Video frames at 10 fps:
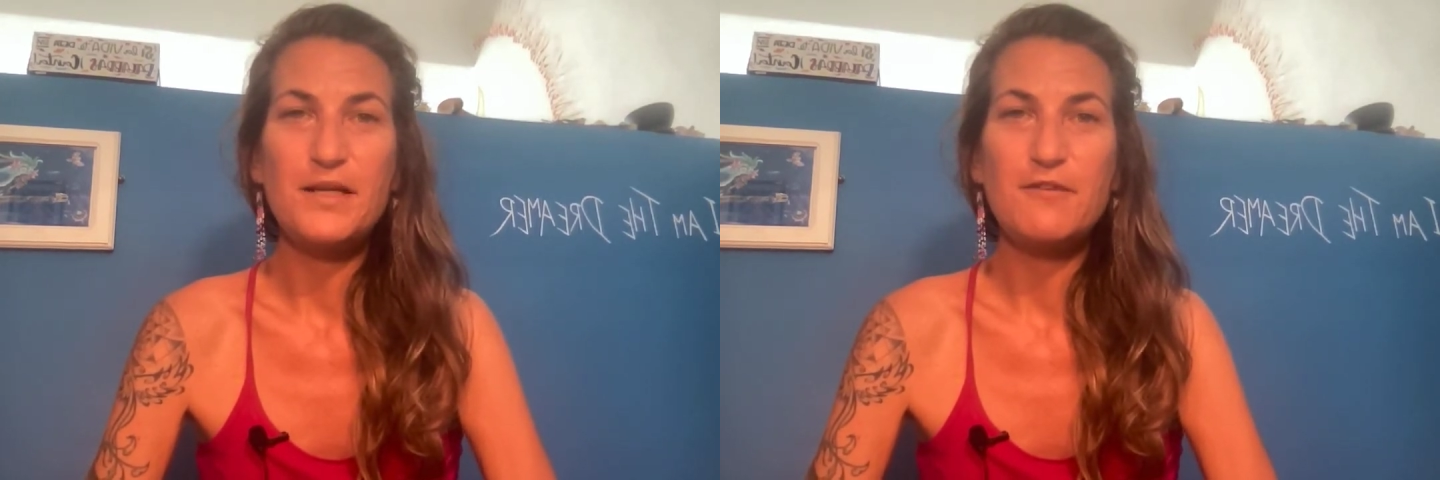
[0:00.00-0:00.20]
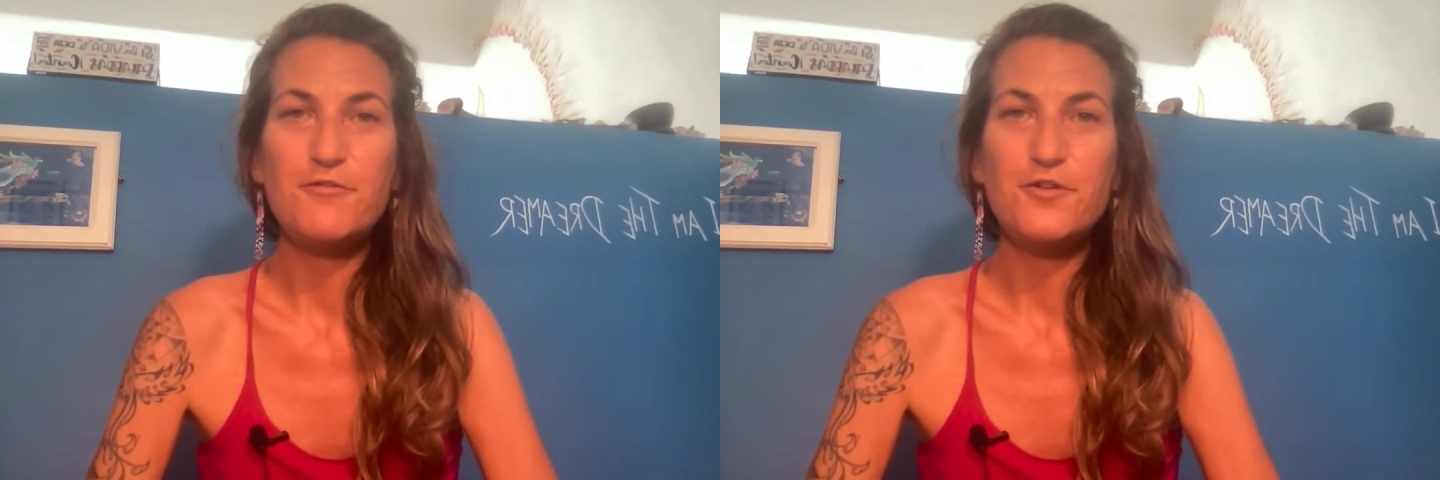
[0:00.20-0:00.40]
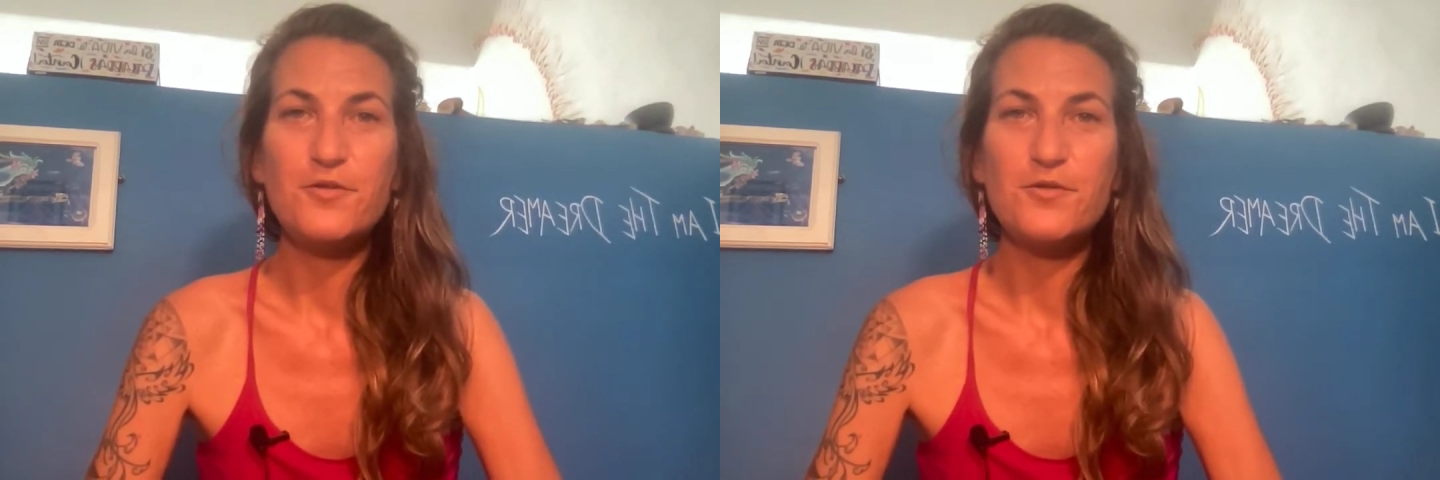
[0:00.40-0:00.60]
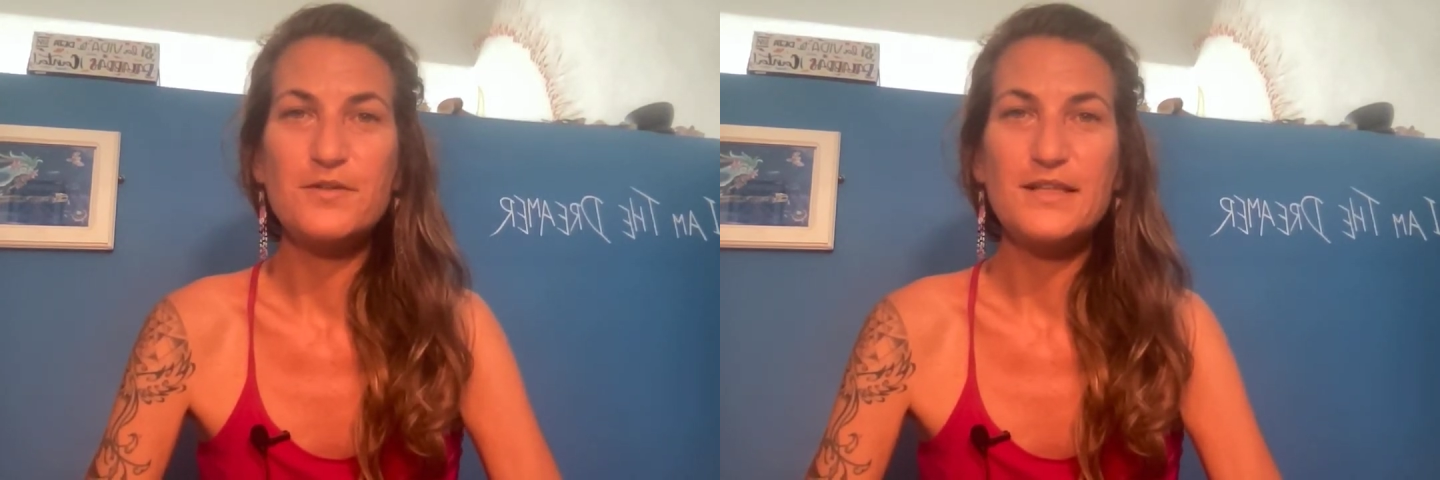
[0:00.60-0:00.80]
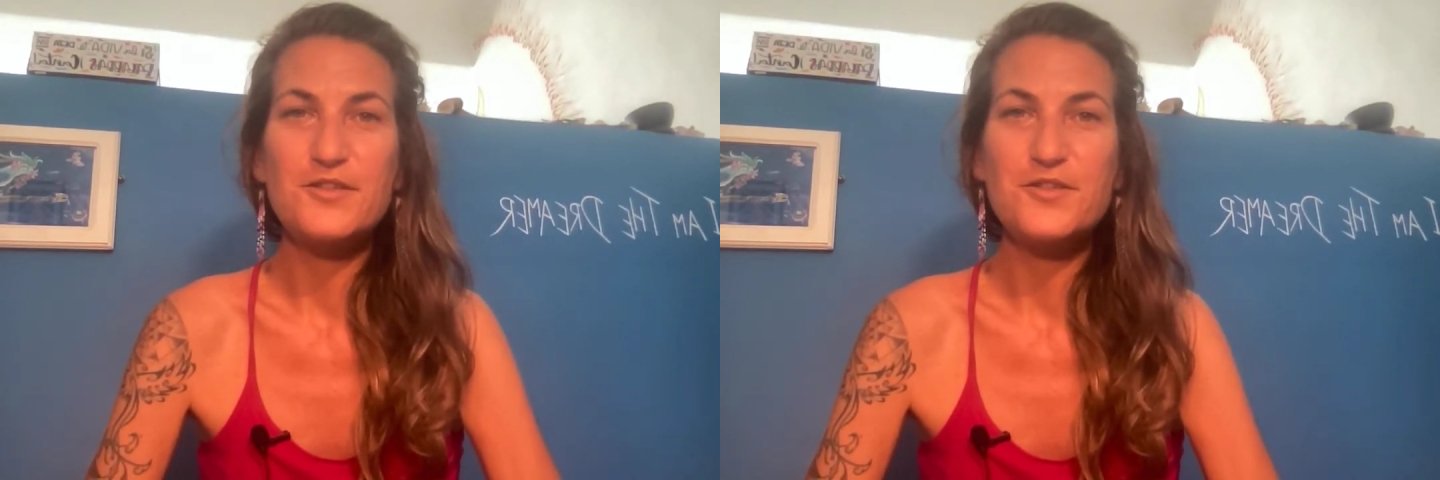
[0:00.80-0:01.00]
if you
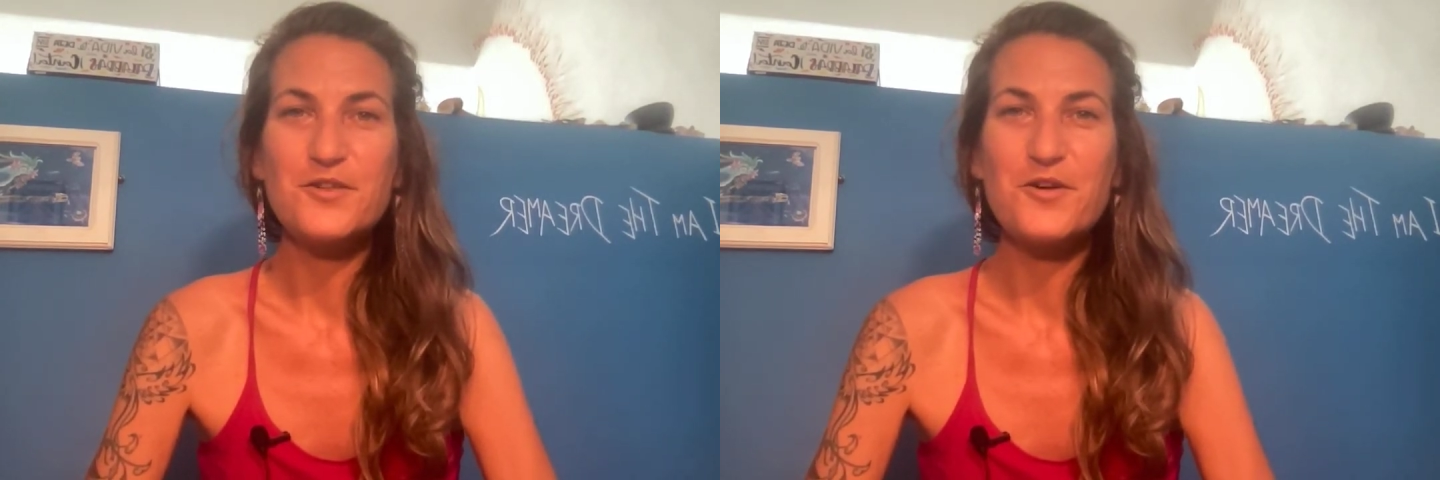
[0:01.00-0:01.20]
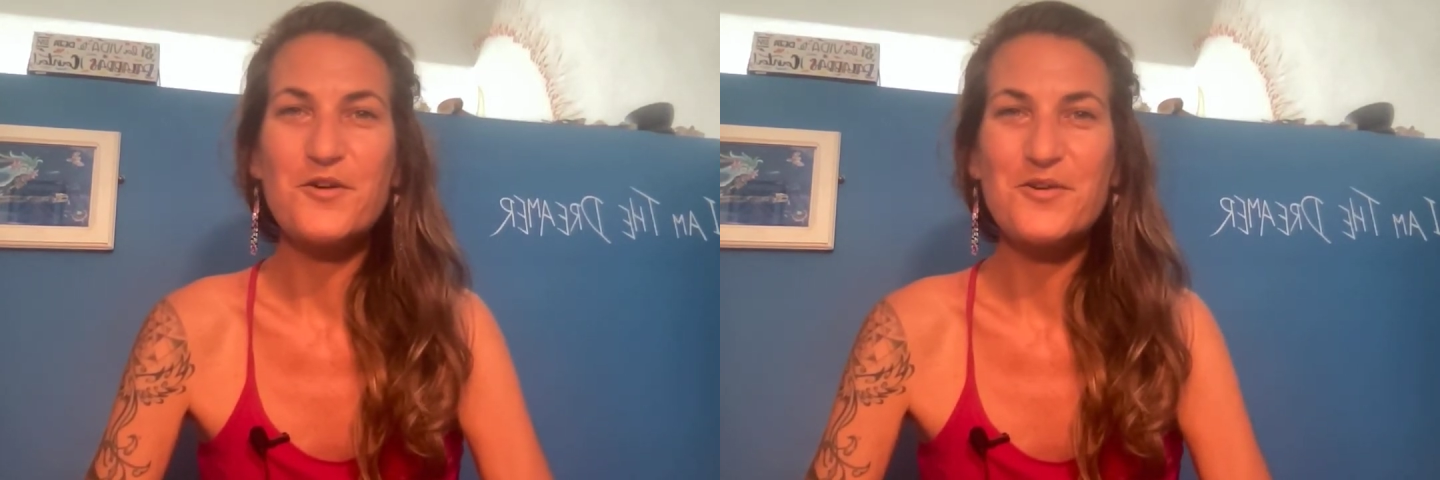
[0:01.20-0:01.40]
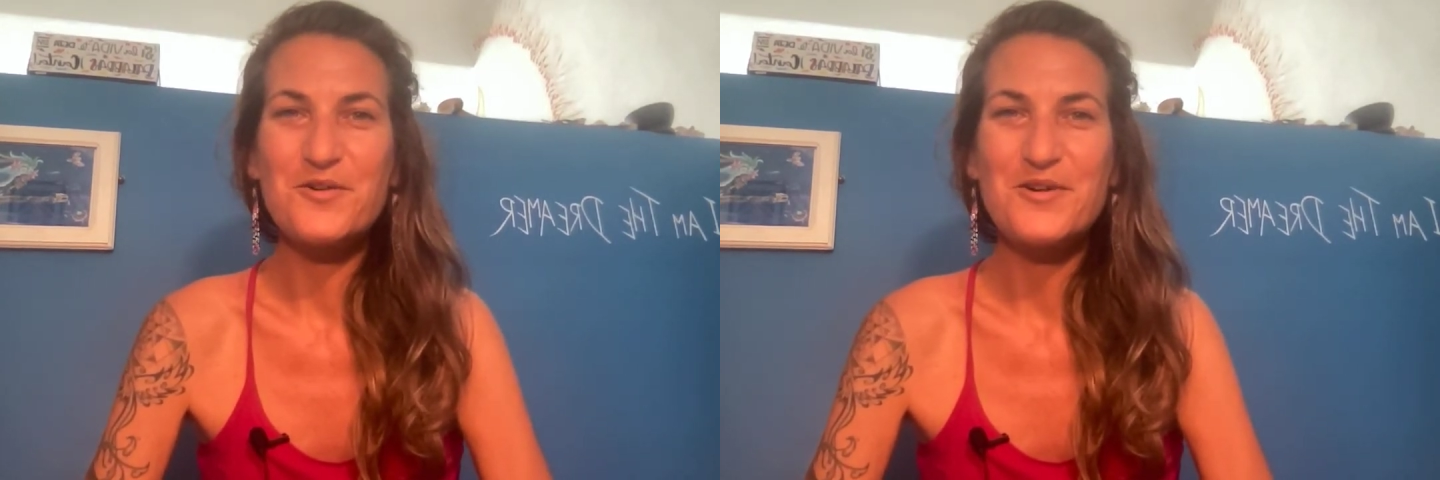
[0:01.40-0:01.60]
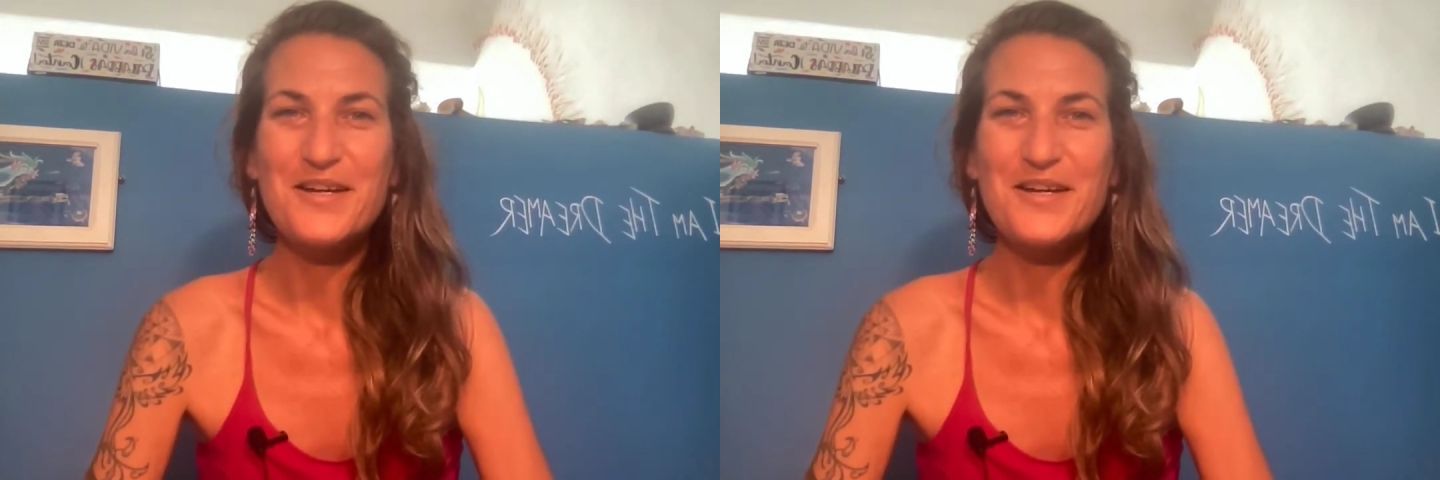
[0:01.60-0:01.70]
need to go